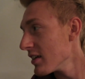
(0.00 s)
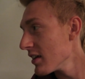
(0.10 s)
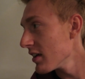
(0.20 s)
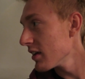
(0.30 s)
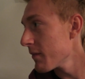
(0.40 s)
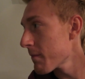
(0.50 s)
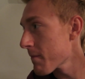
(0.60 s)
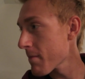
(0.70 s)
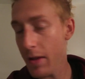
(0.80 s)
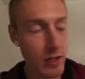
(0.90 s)
Not a clue.
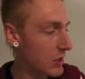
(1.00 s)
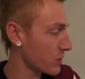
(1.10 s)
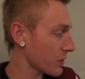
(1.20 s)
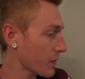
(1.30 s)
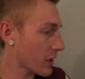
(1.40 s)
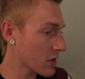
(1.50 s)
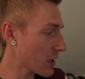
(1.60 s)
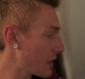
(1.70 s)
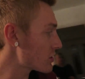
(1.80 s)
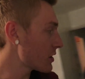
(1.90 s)
I, I need know. to because
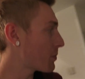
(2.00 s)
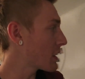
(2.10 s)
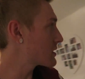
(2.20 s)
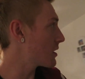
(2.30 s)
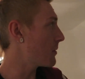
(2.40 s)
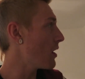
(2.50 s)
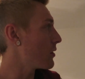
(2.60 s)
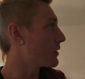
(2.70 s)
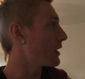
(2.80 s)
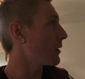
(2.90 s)
I literally pressed
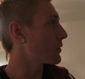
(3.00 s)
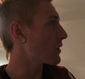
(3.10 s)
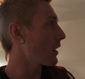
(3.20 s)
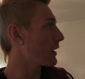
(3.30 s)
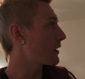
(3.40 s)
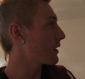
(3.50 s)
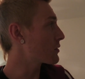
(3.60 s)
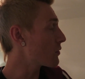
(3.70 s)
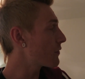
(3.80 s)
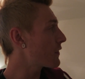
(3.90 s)
upload and it was like it
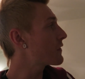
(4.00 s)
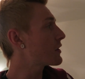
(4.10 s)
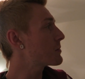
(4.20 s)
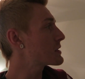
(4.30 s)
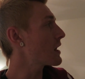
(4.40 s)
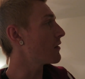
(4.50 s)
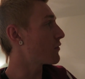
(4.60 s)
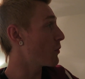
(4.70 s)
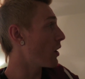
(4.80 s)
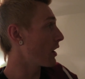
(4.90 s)
was on fifty
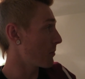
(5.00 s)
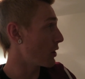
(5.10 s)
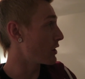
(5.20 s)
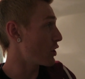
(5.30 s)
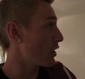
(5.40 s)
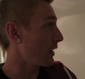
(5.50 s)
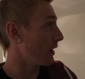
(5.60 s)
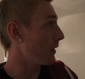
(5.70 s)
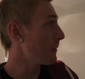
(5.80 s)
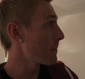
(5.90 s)
percent from what I uploaded
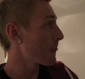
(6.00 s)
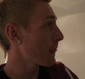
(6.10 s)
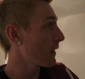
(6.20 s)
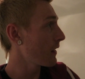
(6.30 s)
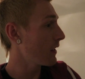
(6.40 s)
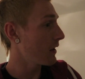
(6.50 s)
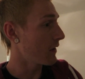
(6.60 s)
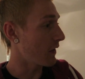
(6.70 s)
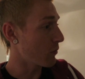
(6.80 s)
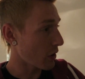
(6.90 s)
earlier. Yeah.
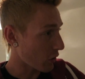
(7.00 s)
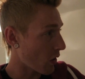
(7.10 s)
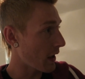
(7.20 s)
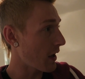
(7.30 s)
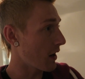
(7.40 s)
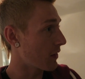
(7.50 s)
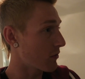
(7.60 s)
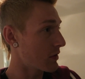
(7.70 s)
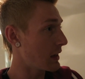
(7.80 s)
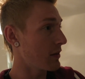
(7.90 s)
And then when I got here,
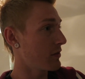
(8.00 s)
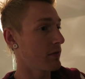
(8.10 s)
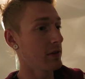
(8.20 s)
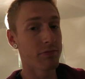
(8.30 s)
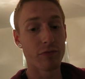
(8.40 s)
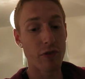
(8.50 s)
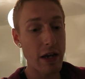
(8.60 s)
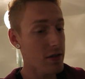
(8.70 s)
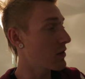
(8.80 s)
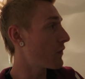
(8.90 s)
the
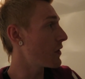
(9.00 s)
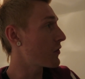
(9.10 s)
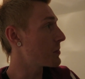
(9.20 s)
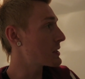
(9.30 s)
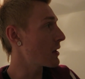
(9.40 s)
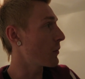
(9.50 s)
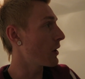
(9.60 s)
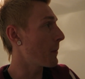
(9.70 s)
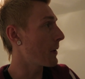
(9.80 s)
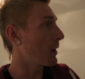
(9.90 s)
rest of the fifty percent
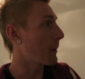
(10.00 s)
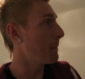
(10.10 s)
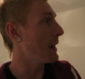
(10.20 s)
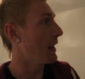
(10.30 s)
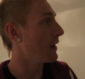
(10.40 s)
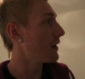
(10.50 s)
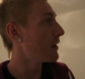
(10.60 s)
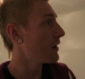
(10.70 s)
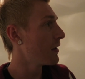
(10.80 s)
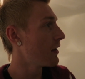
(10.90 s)
went up in like a minute.
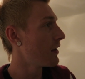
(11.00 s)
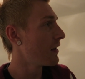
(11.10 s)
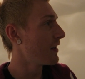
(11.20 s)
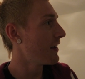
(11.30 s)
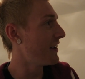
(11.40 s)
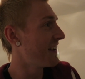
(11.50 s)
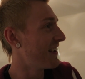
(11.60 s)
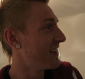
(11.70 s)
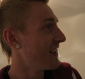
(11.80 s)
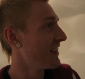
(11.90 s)

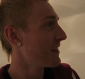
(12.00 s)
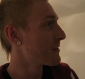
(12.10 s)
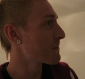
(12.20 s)
Oh,